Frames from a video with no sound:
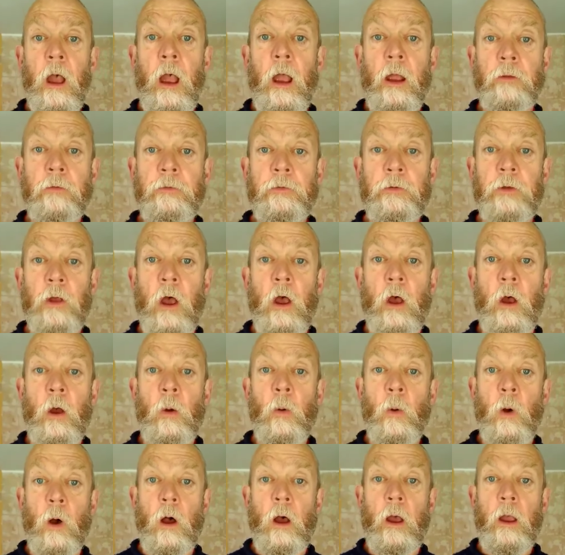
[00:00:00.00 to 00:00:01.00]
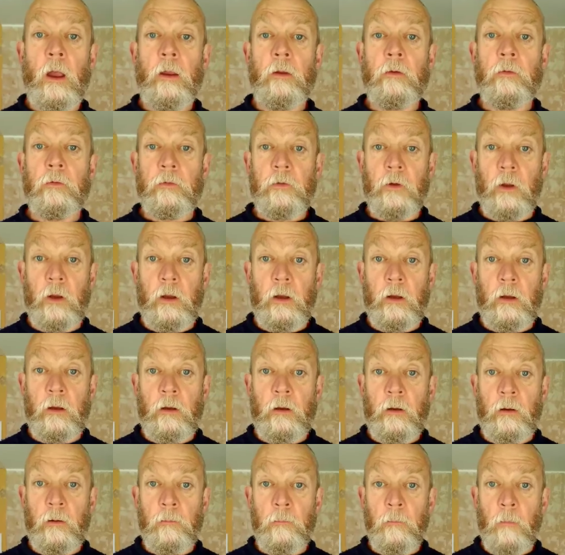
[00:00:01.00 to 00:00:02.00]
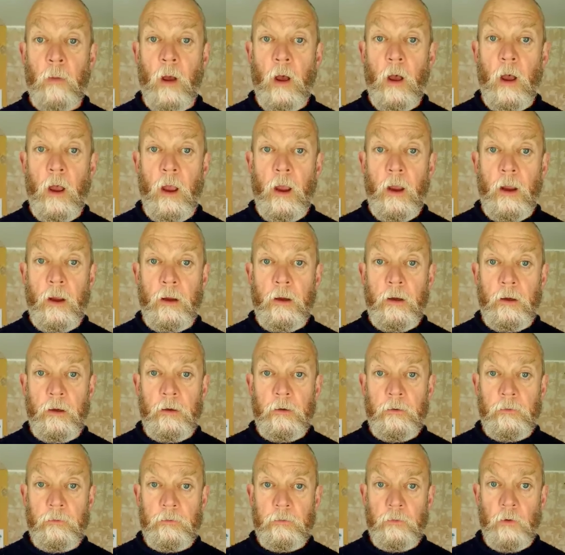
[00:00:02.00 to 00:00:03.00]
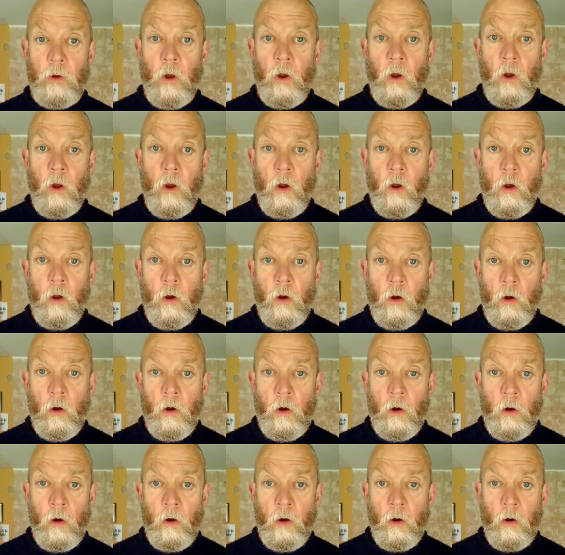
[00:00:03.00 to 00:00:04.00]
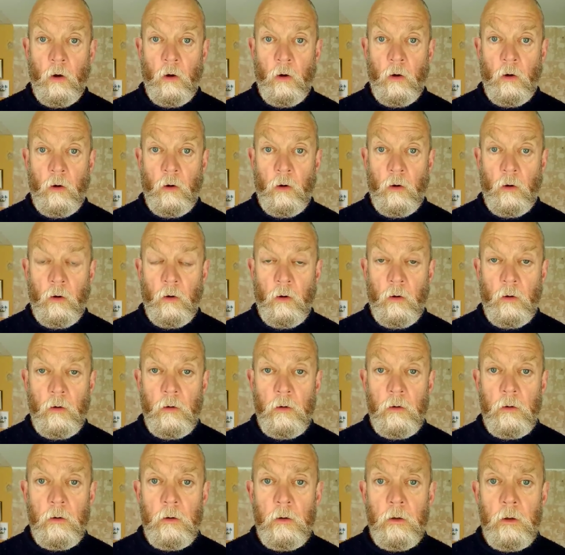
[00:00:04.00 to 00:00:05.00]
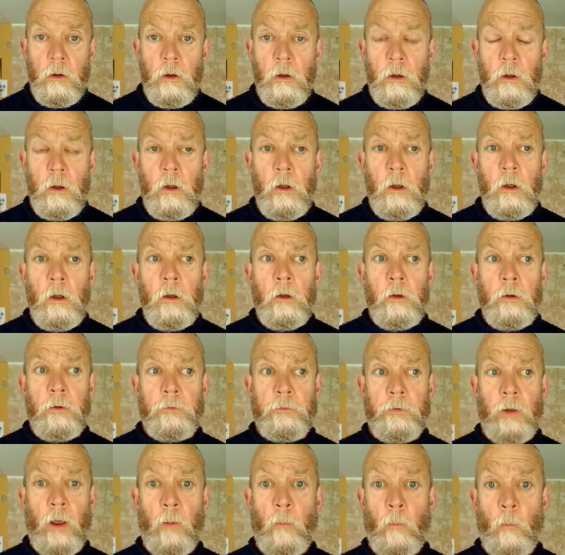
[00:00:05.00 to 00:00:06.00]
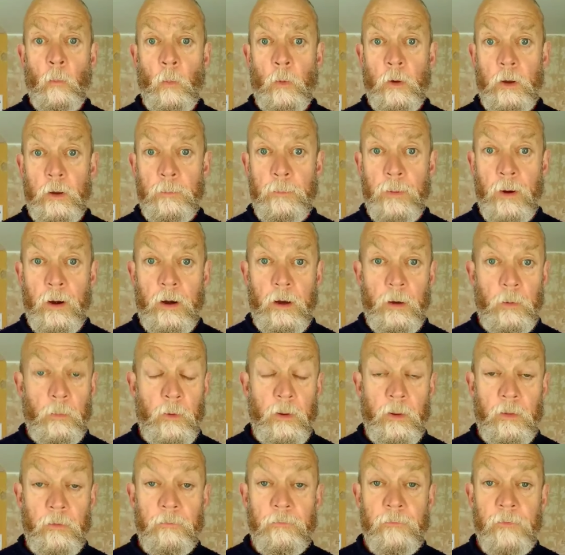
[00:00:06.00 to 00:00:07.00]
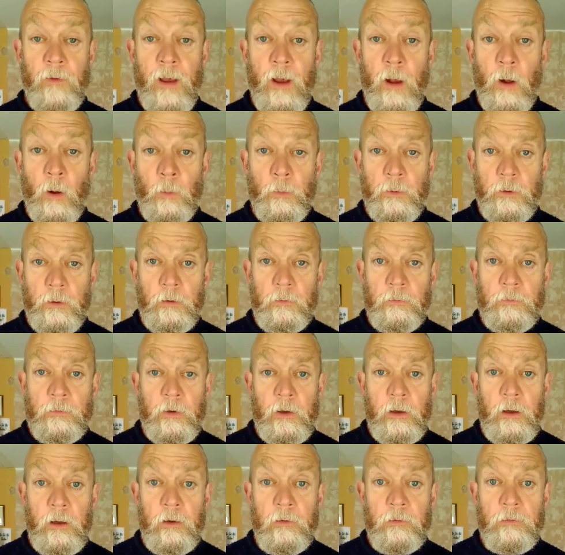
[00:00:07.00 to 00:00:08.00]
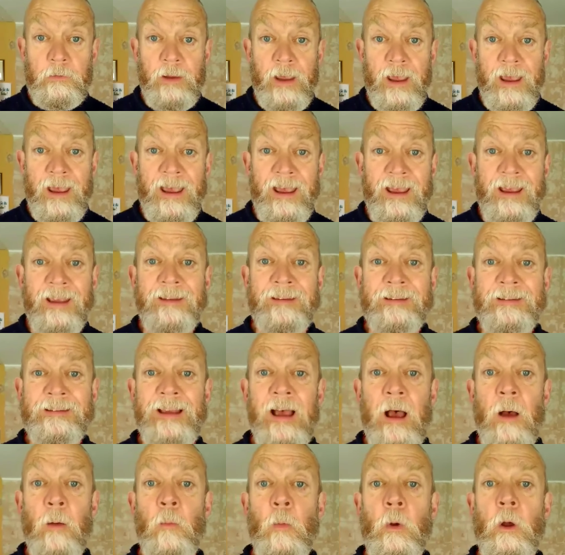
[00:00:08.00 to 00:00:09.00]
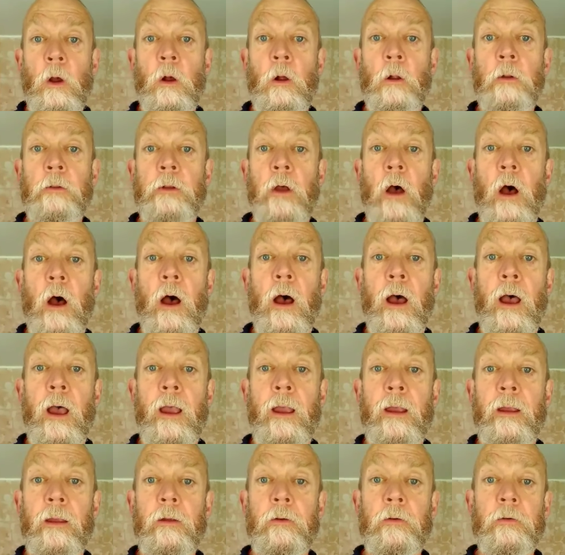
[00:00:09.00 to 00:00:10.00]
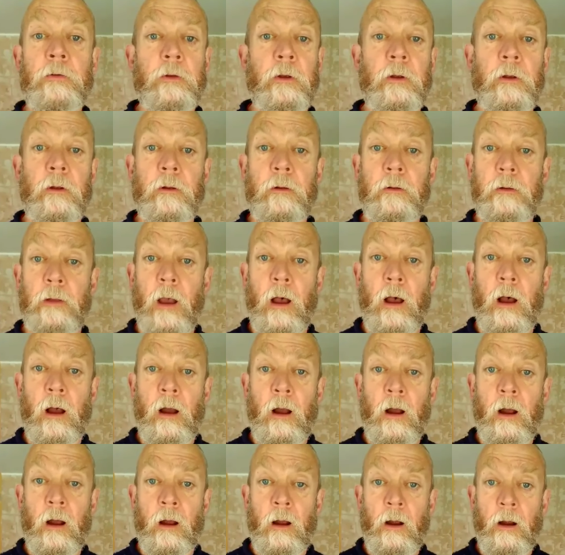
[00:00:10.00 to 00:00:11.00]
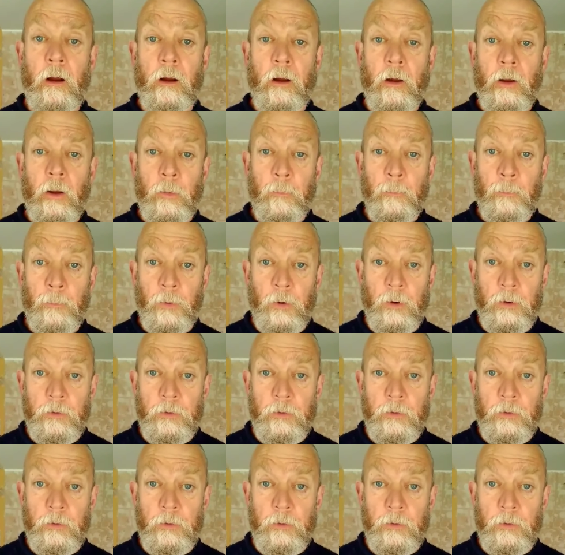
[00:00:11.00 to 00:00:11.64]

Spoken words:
And so I sing my song. Some we bury with foul diseases, some will die still young and